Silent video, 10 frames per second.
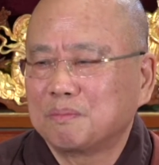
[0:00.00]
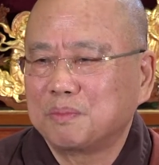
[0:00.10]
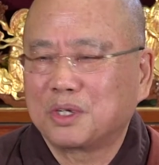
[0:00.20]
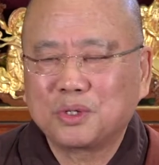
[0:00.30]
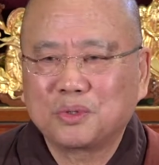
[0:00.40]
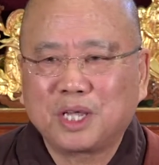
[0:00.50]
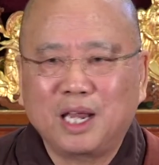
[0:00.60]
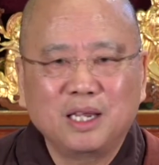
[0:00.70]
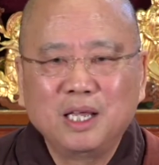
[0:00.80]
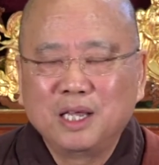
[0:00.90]
because you
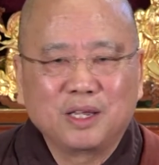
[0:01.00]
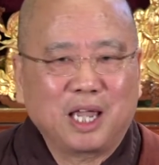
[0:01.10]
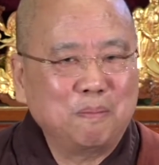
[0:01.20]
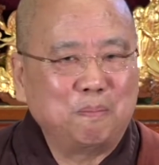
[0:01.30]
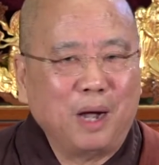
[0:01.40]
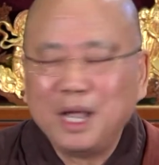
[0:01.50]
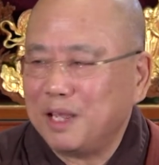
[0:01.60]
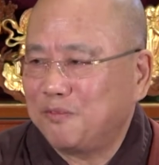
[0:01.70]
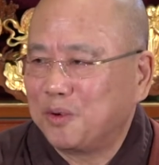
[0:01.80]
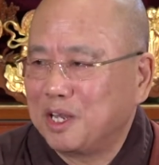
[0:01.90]
can't buy
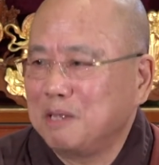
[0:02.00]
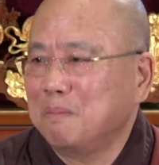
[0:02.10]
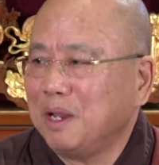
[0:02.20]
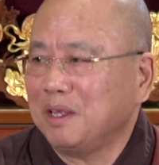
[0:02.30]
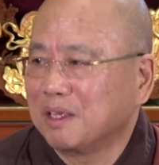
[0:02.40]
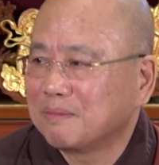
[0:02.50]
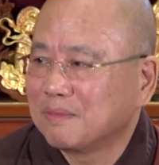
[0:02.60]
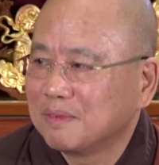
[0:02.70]
it for any money.